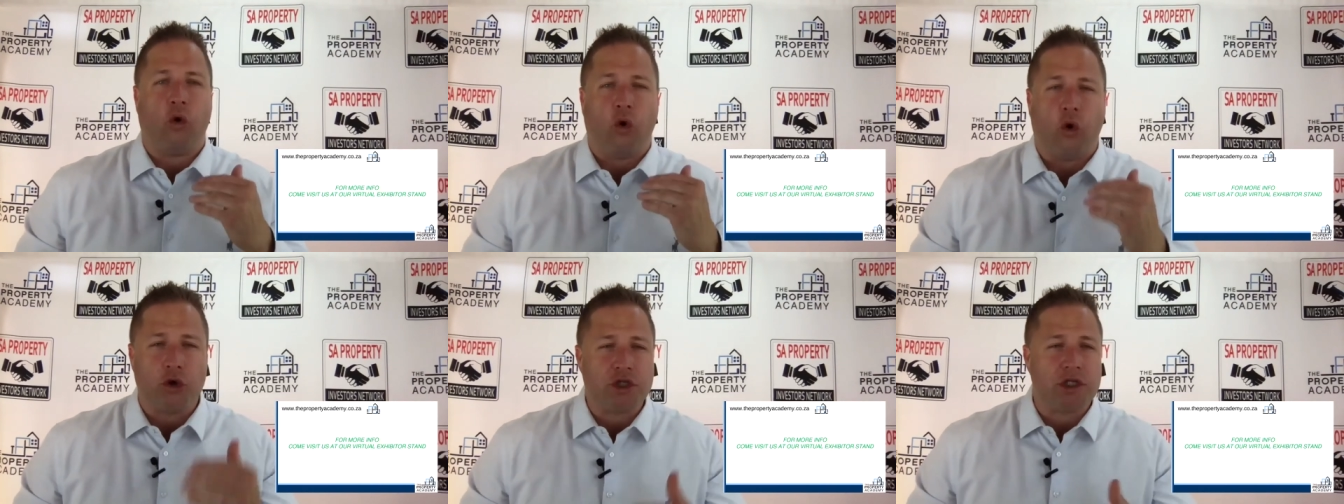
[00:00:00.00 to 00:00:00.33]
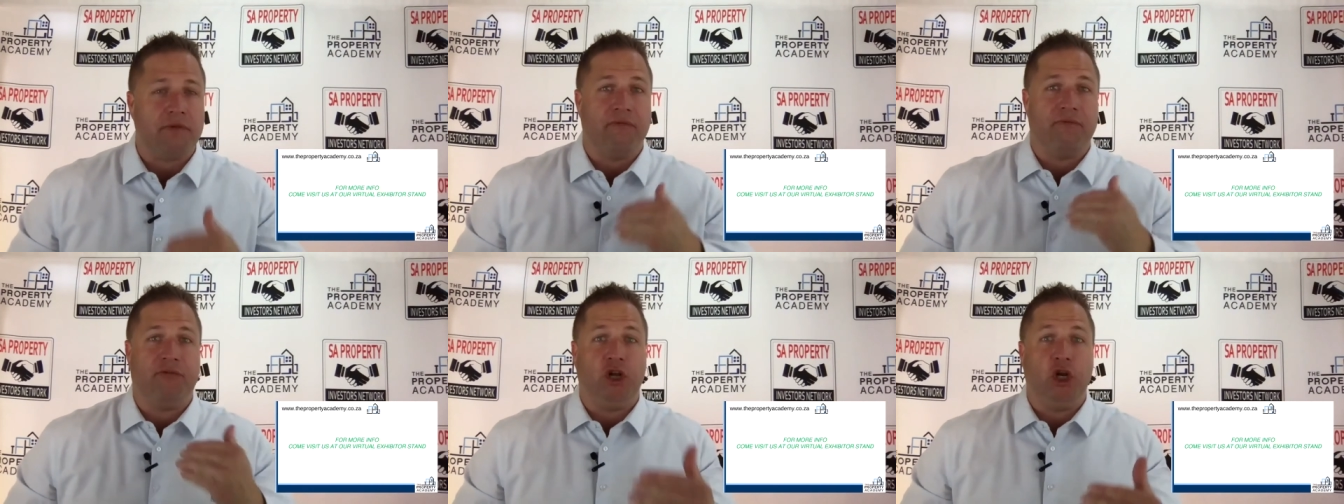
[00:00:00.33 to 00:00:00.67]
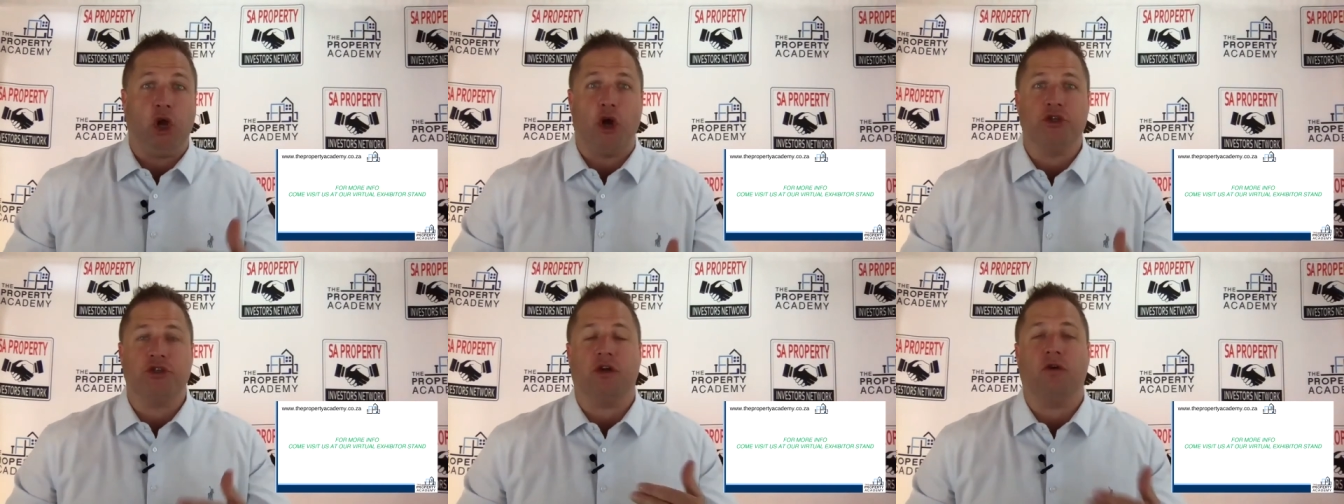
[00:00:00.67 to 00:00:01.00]
awesome
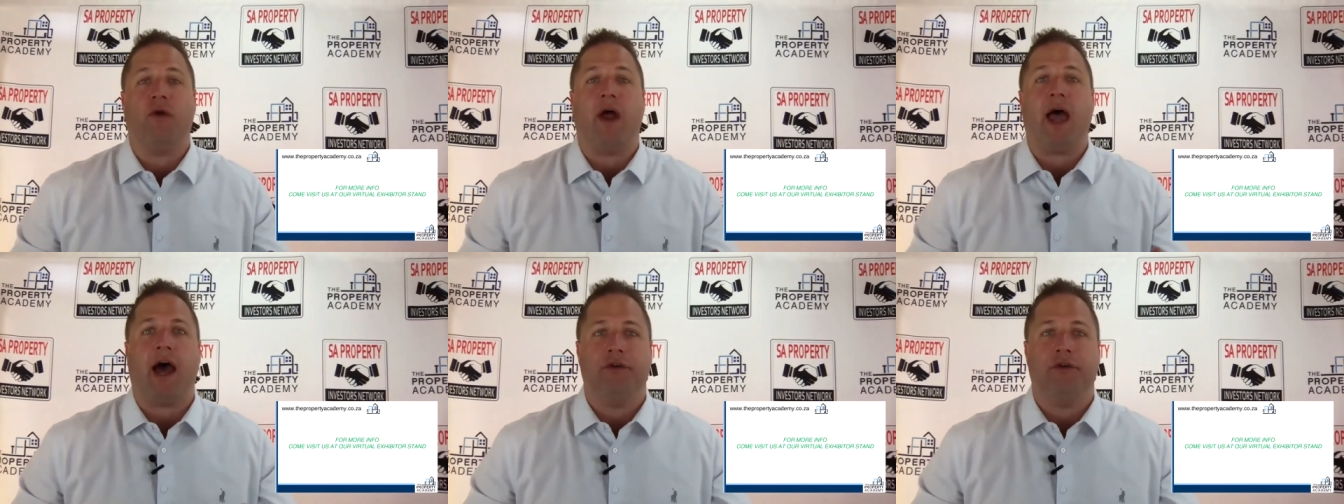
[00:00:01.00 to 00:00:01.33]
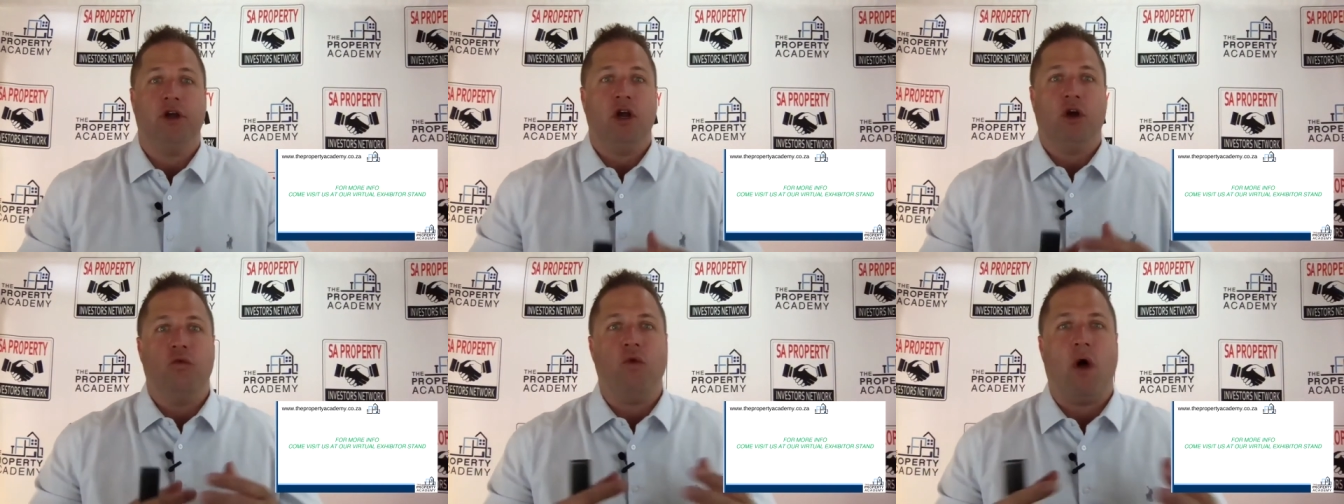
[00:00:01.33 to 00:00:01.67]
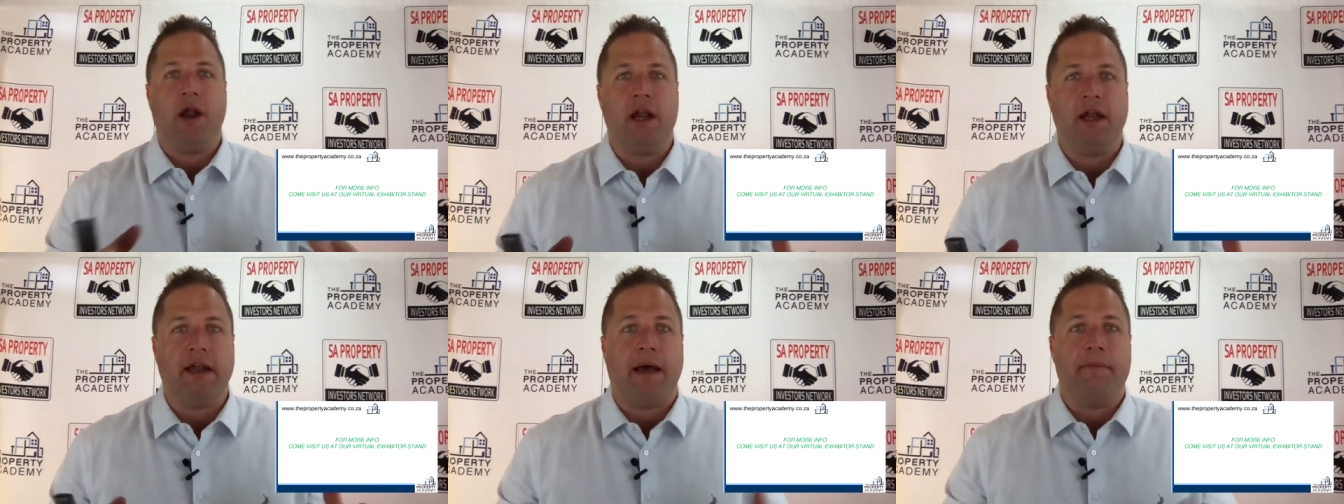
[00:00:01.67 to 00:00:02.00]
videos around
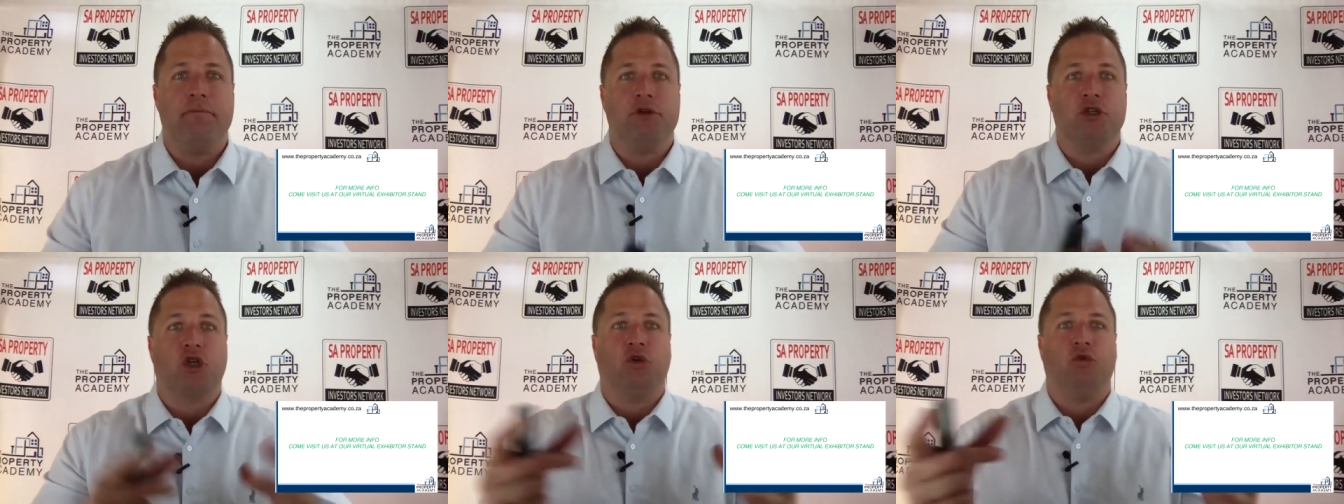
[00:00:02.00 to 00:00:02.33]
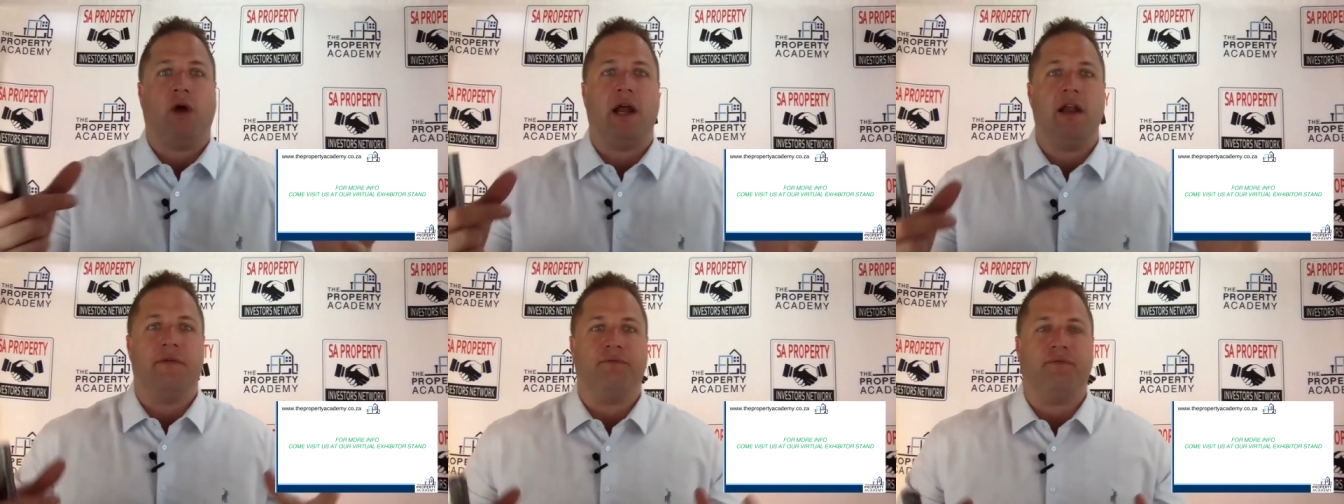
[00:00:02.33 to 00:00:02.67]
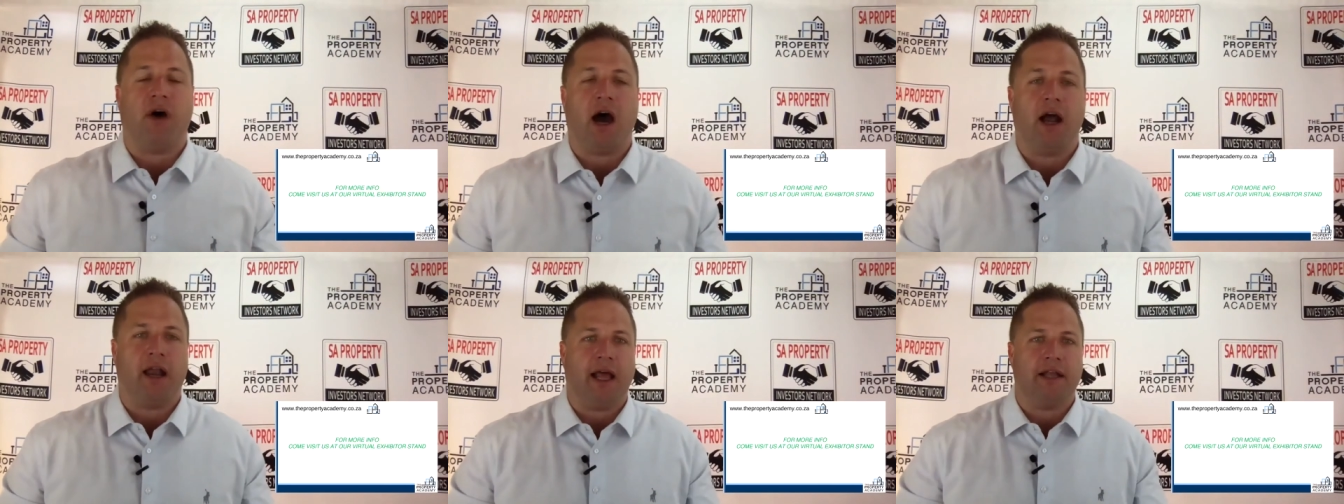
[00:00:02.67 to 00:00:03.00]
running numbers, creative
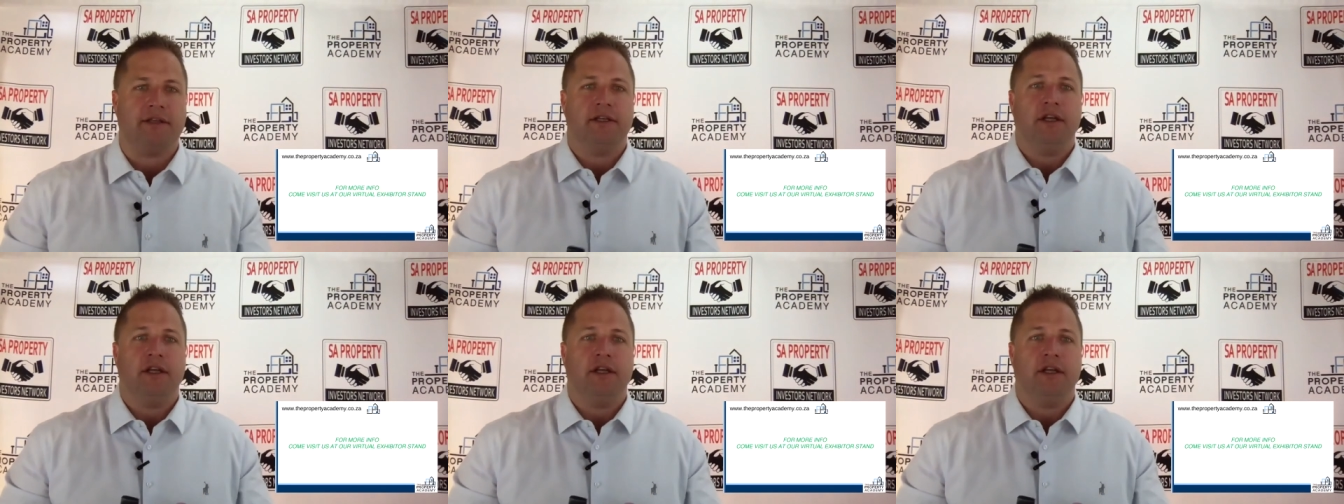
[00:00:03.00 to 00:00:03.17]
finance,